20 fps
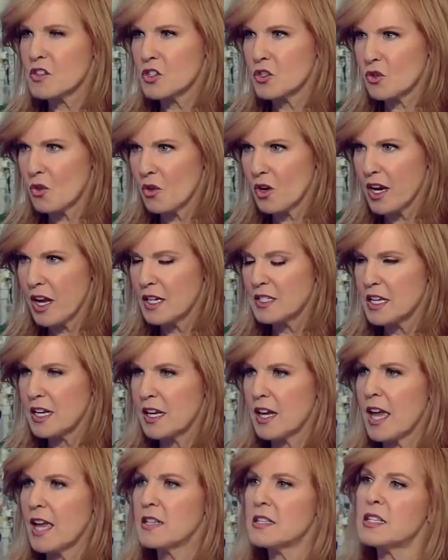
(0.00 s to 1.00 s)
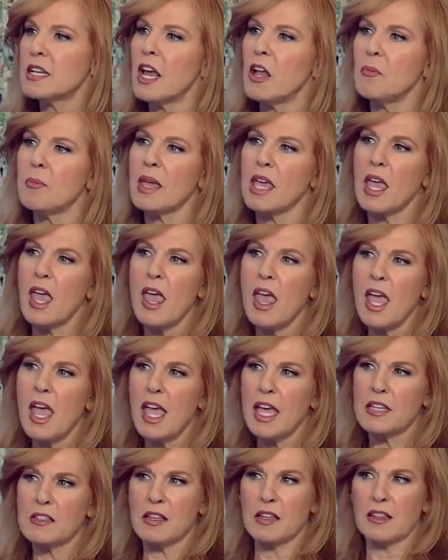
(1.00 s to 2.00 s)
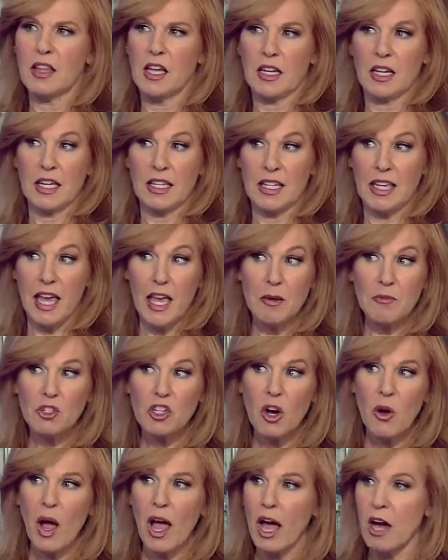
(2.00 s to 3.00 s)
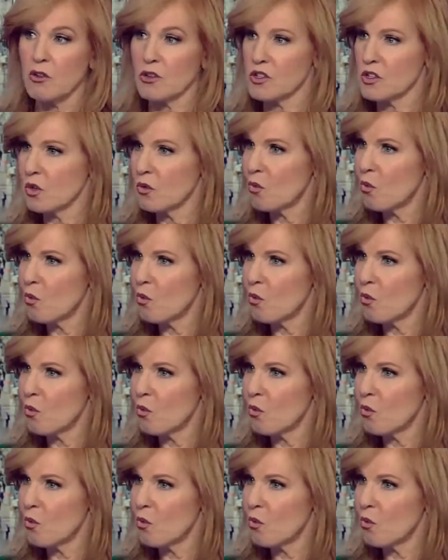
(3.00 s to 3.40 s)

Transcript: story idea. And tell me, is it like a game show? How does it